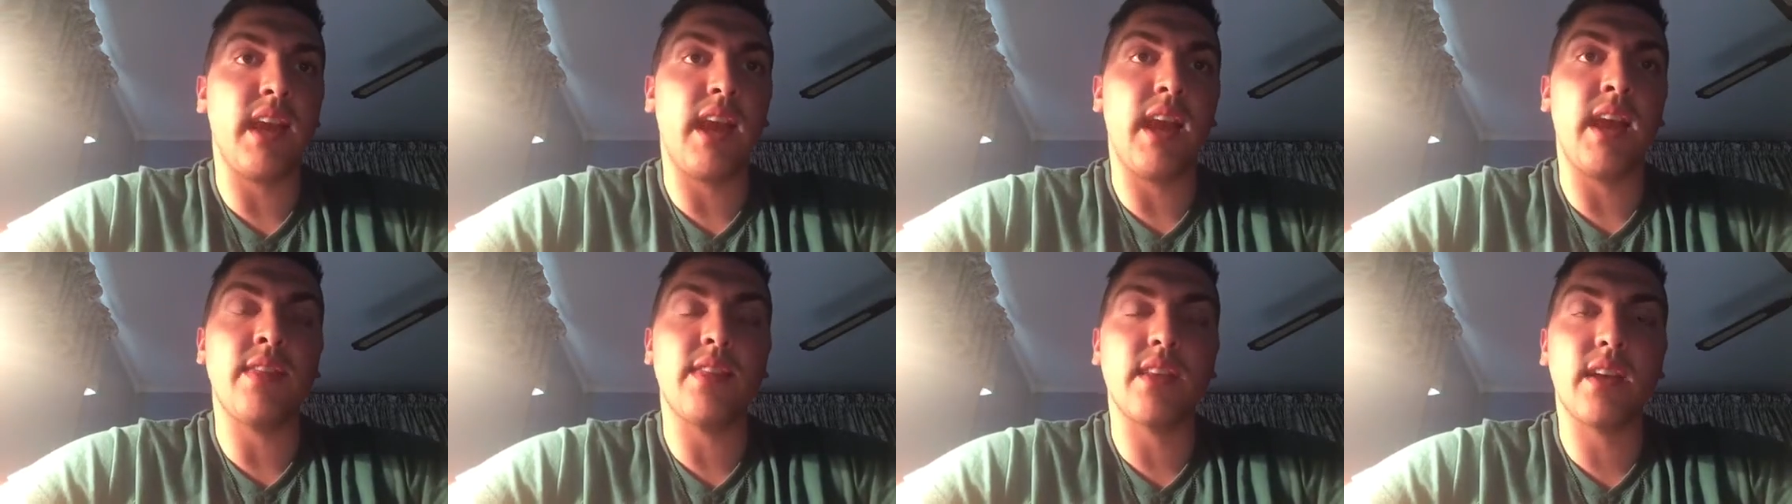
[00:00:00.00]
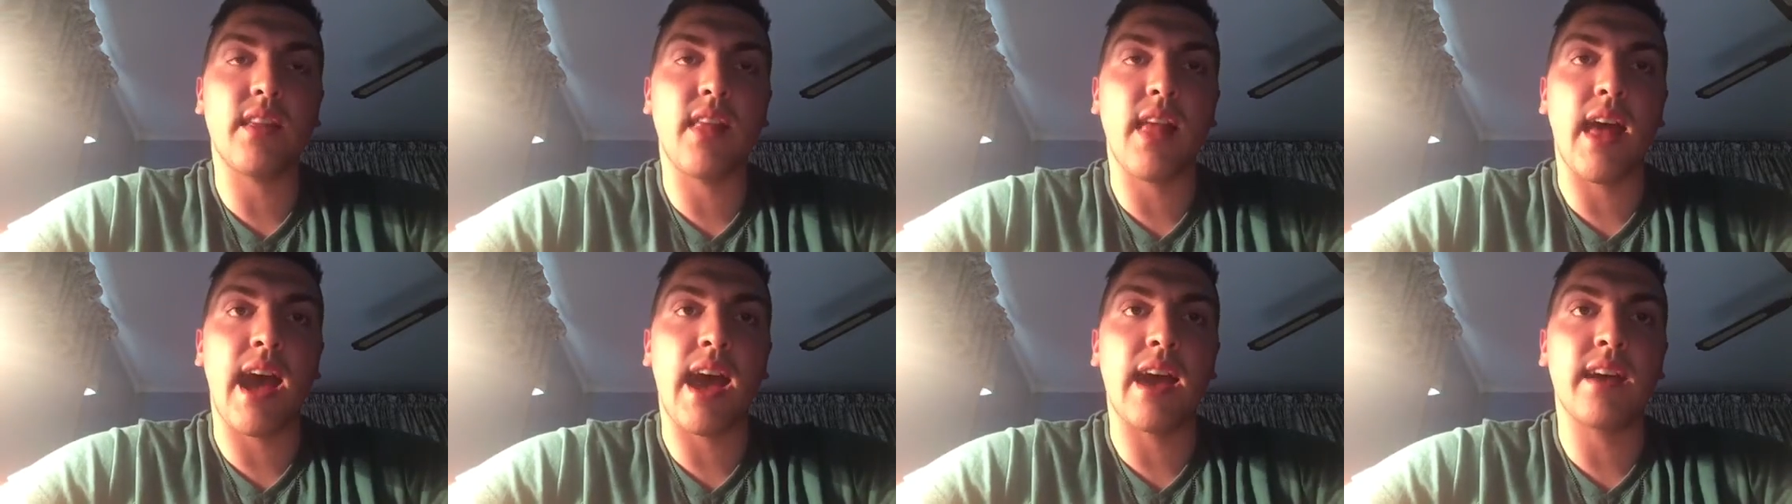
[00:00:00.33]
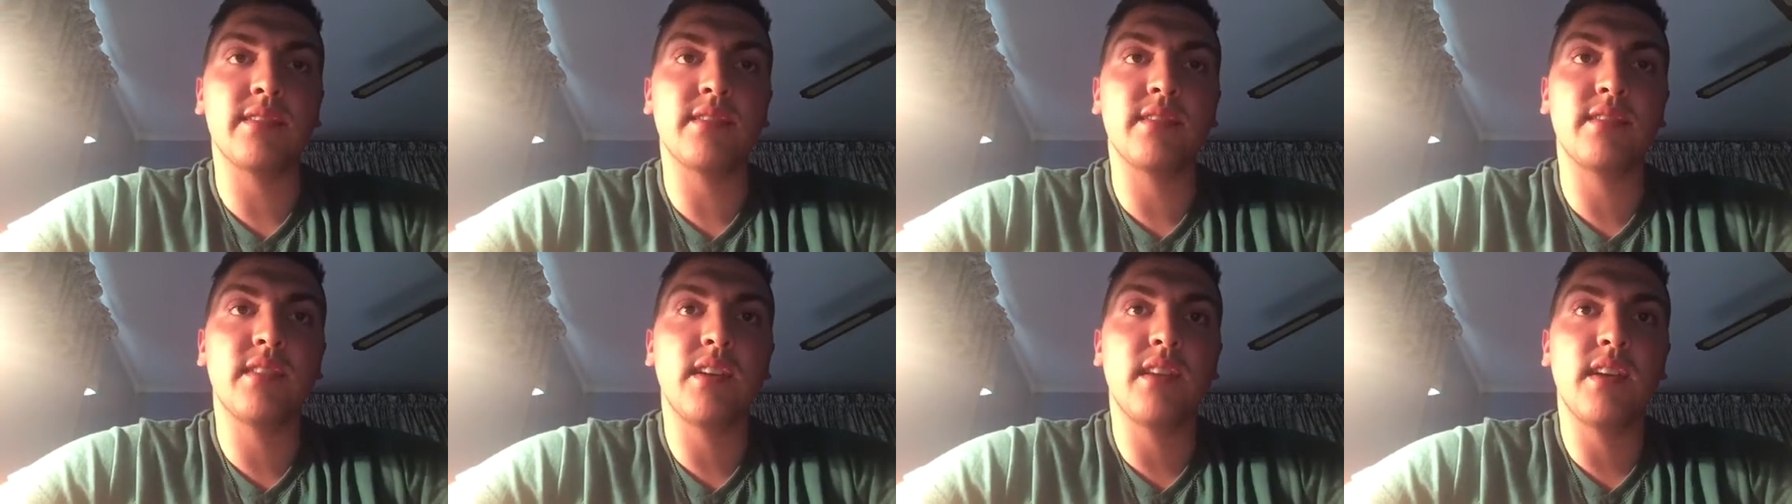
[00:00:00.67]
in the
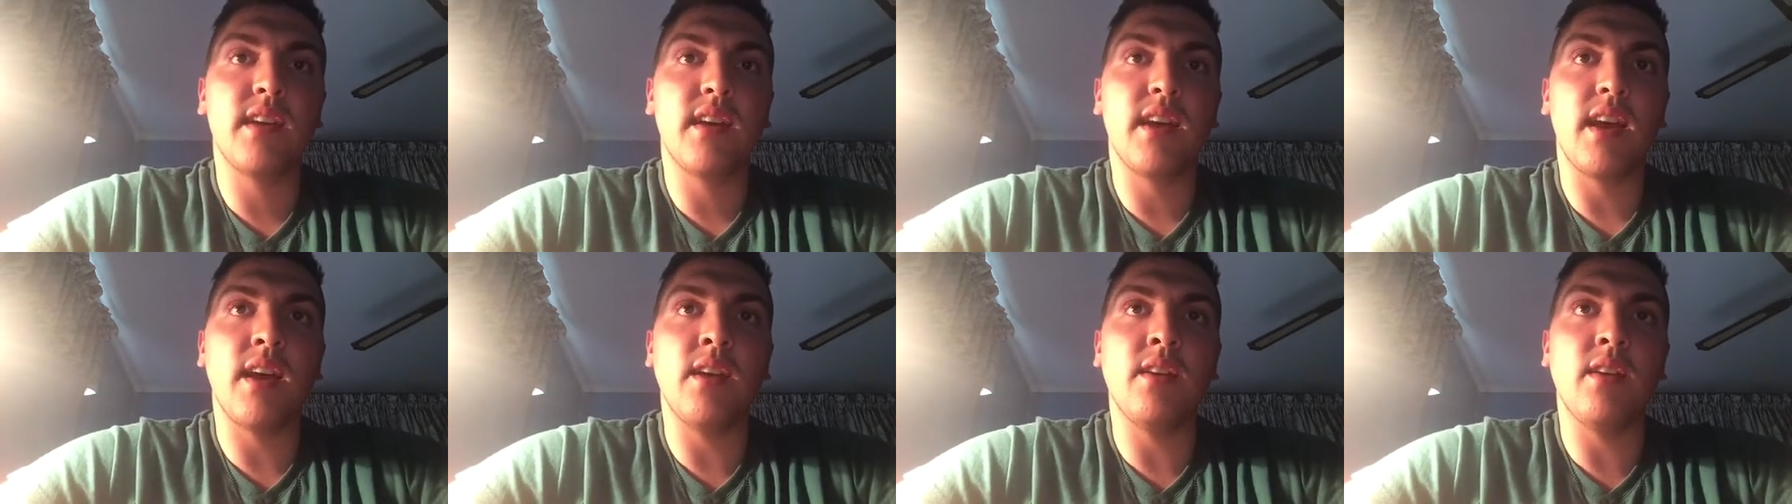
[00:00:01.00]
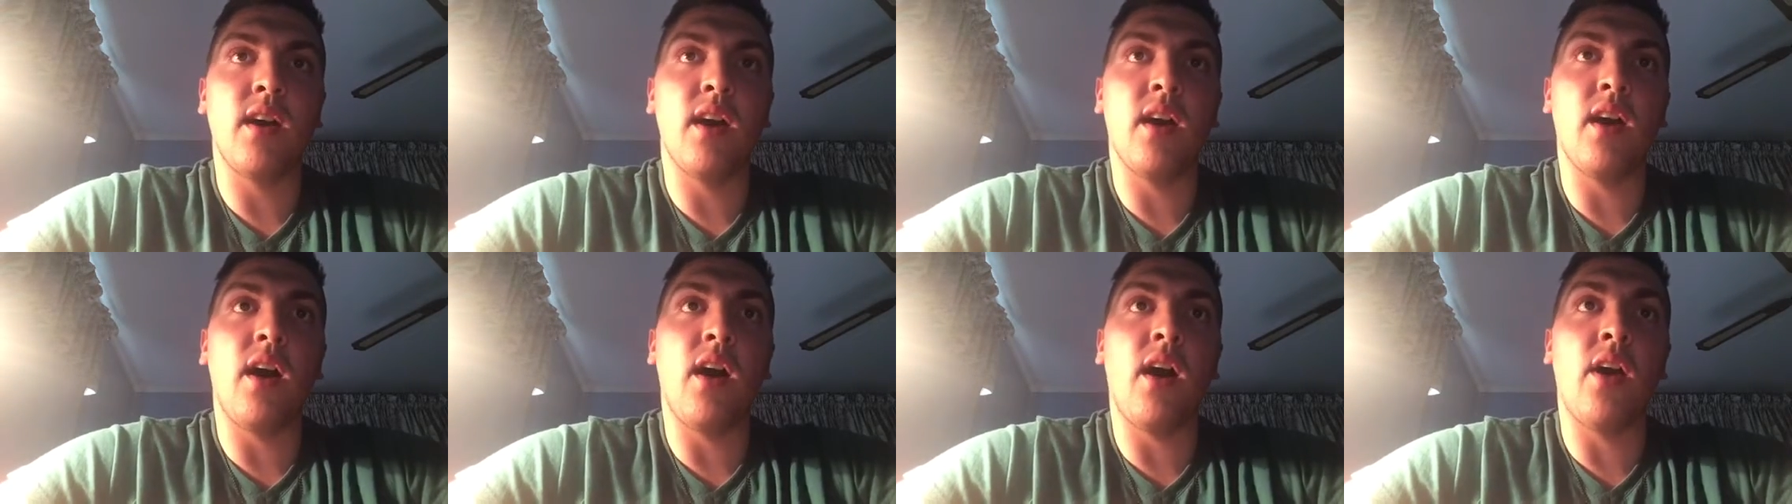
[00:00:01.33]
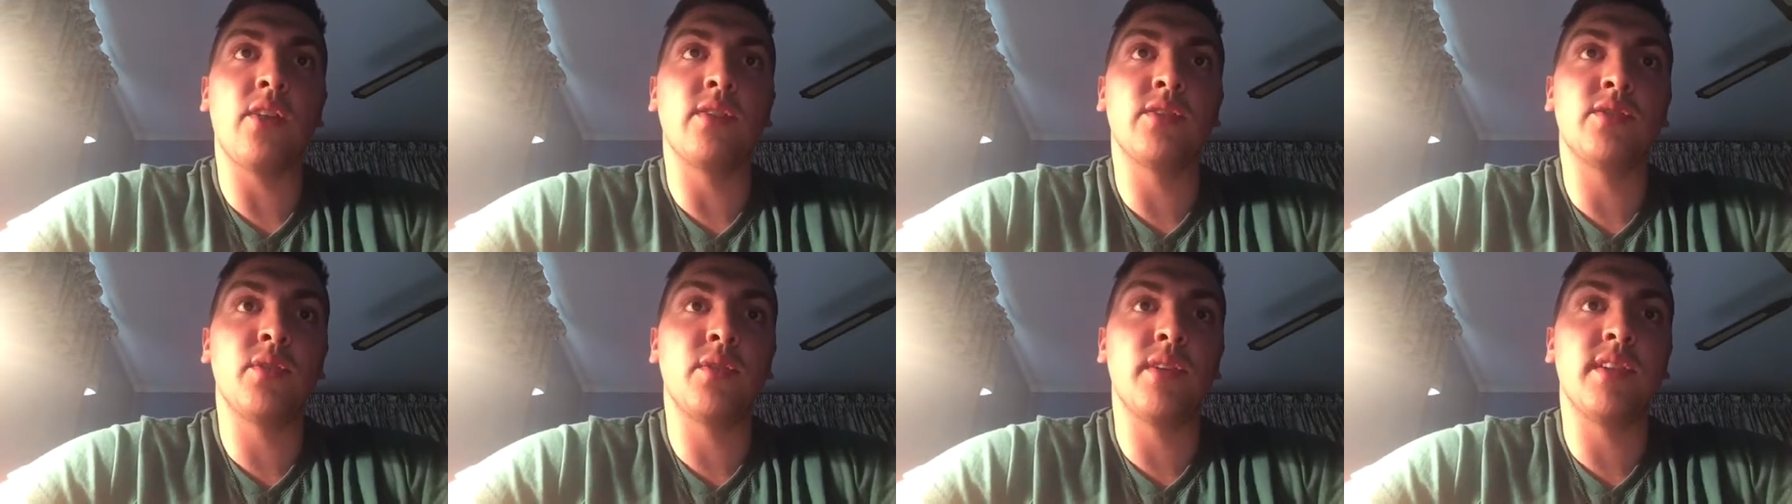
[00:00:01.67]
class, and
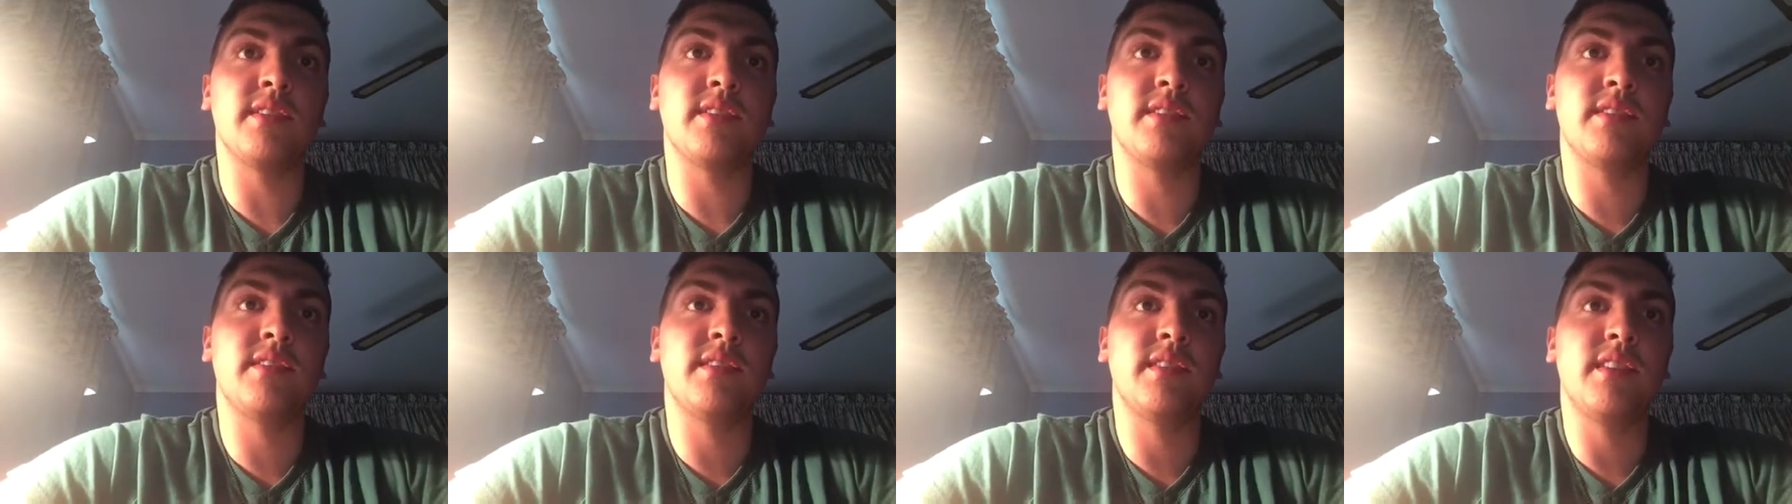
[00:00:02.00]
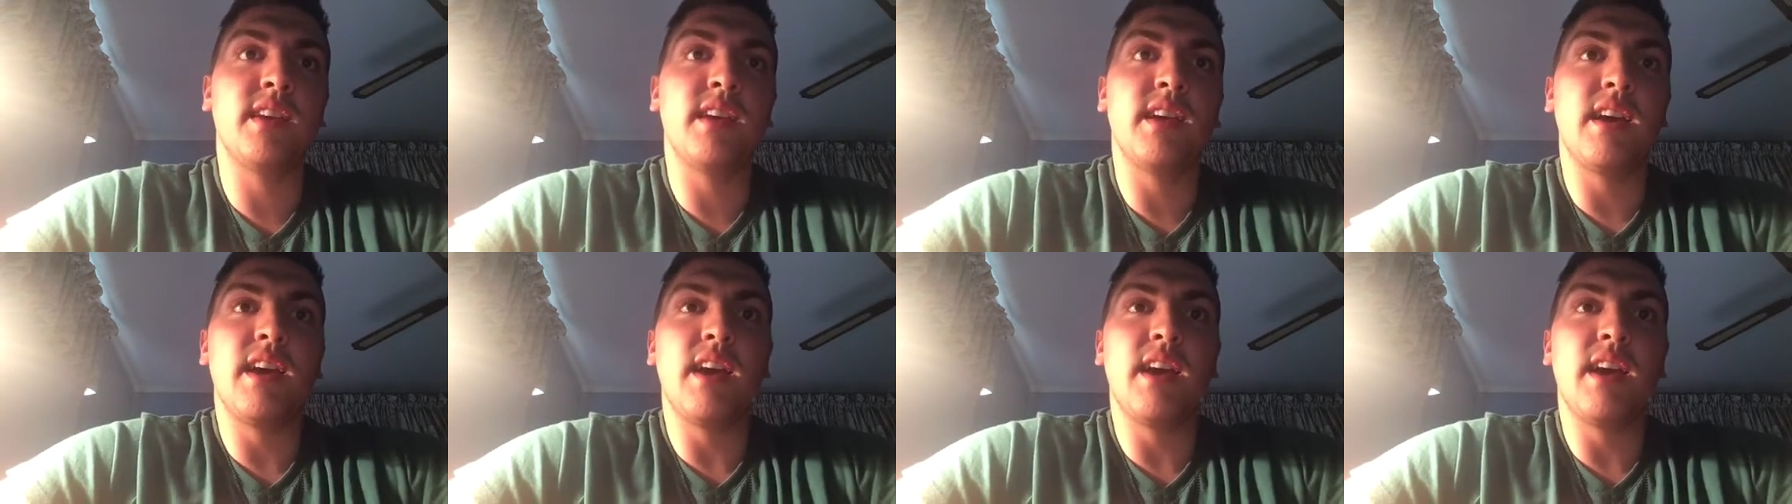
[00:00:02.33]
other students